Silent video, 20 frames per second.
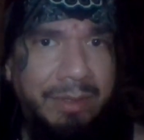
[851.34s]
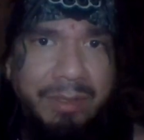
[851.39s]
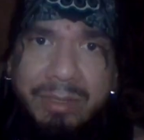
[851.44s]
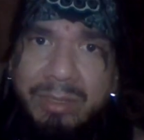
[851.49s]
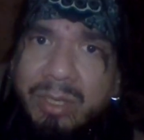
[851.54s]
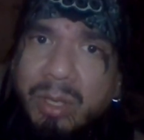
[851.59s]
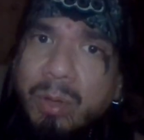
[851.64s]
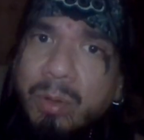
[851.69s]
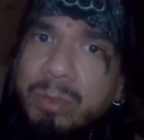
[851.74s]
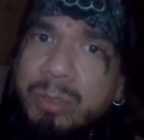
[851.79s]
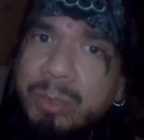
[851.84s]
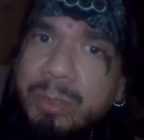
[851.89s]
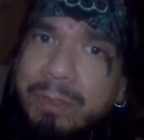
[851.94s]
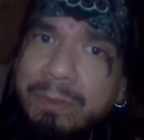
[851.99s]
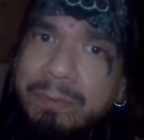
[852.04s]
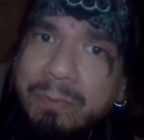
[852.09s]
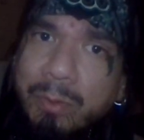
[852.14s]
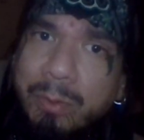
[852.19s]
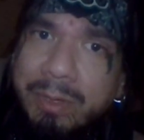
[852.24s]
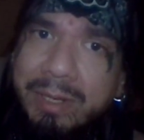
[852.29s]
Go to a
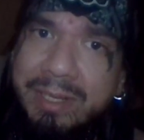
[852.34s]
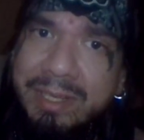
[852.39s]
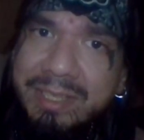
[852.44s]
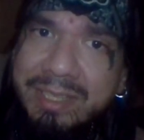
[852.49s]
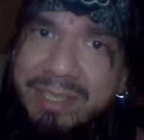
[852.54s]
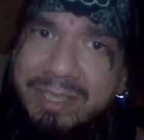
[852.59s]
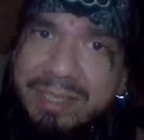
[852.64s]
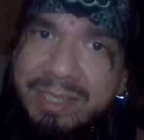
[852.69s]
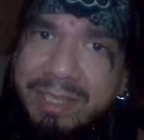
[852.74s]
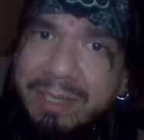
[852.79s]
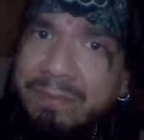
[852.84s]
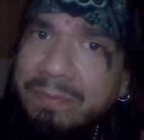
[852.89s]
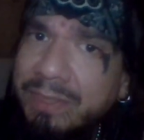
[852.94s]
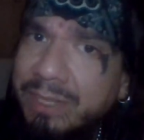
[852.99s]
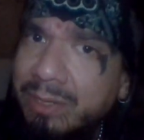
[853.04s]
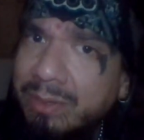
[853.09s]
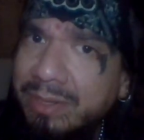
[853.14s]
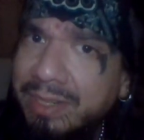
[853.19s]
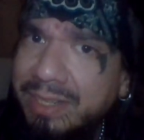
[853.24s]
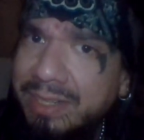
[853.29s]
forest and
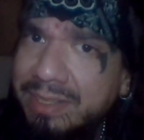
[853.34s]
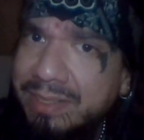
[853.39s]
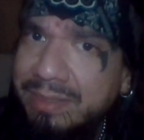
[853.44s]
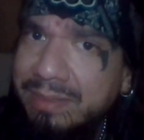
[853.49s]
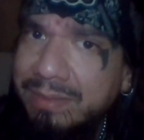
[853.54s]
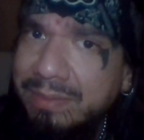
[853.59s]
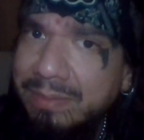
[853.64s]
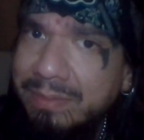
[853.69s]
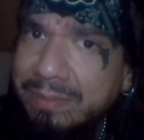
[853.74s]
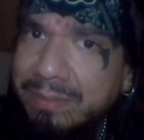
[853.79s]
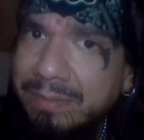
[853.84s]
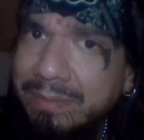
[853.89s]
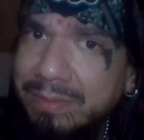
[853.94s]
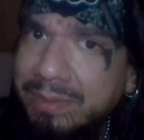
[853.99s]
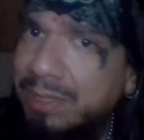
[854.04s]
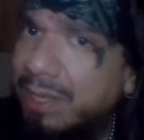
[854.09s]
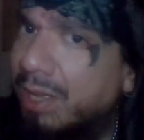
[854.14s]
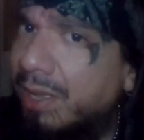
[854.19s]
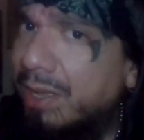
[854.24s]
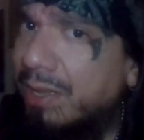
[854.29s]
feel it.
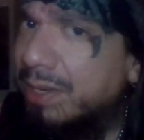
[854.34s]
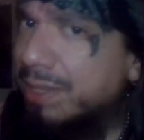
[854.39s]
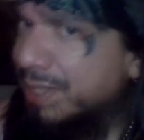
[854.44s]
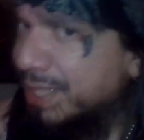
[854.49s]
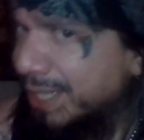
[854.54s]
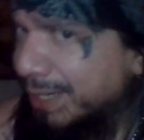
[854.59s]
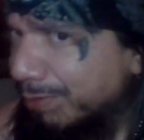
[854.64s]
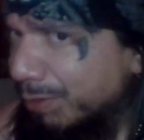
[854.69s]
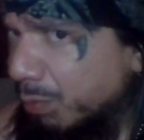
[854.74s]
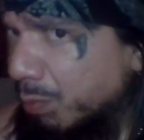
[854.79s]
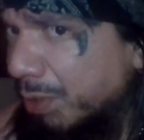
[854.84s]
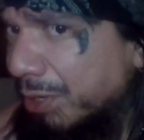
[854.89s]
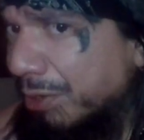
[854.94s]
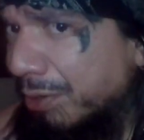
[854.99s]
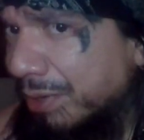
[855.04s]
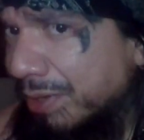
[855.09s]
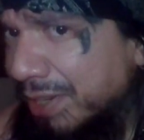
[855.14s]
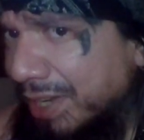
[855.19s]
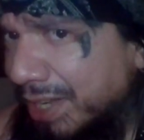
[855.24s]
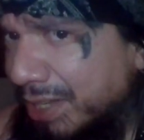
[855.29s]
God is everywhere
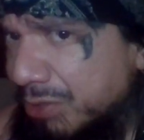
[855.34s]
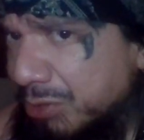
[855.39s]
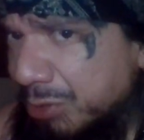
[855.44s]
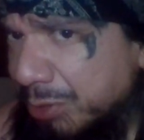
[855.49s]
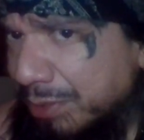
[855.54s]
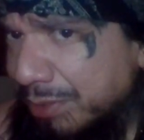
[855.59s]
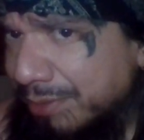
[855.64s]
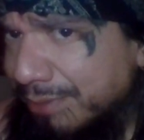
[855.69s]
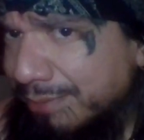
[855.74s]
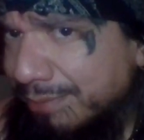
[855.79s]
in nature.